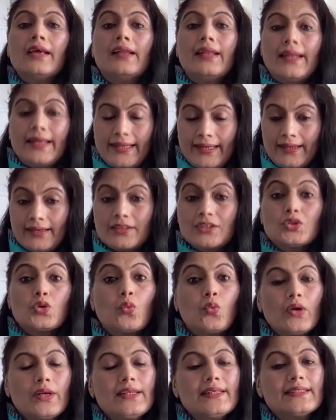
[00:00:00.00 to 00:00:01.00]
Like, so
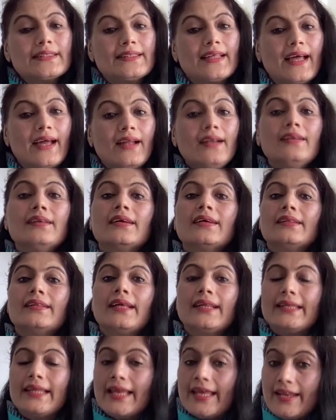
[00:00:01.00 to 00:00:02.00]
what is that?
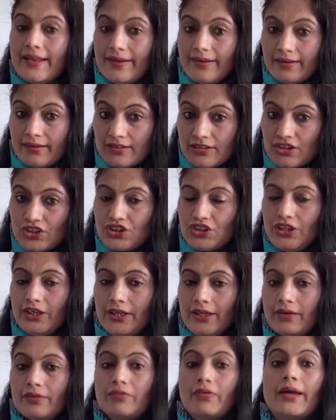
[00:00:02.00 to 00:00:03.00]
That
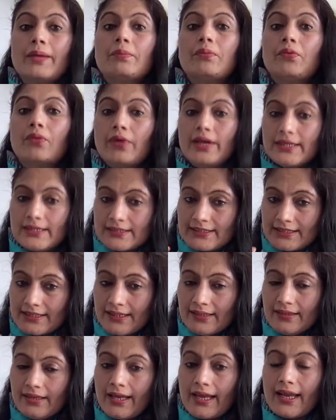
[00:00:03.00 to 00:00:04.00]
energy
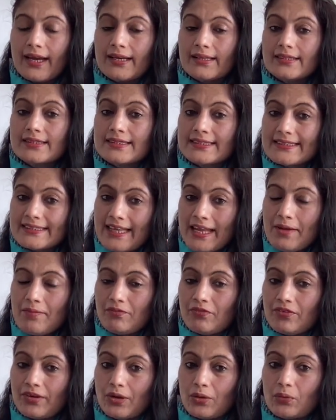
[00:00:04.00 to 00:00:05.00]
vibrating at the
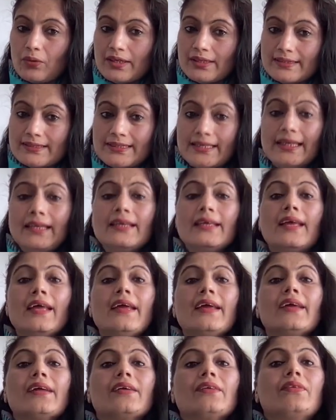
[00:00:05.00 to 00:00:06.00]
same frequency
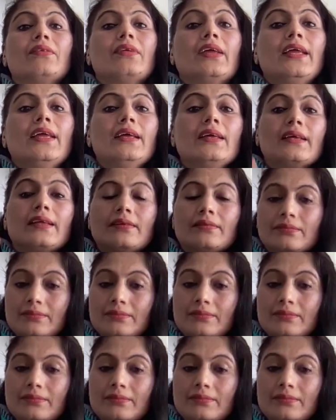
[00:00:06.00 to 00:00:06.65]
creates